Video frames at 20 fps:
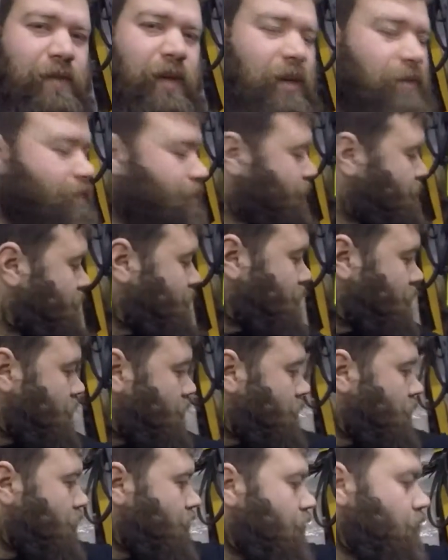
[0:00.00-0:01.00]
it
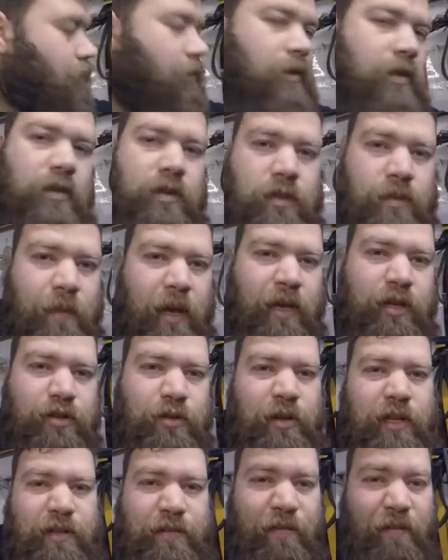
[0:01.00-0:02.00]
to make
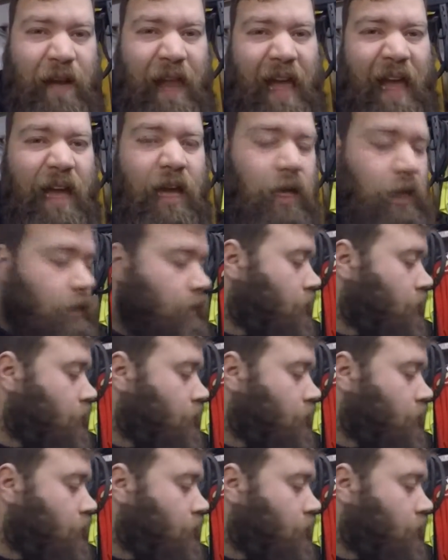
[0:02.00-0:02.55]
sure it's flat,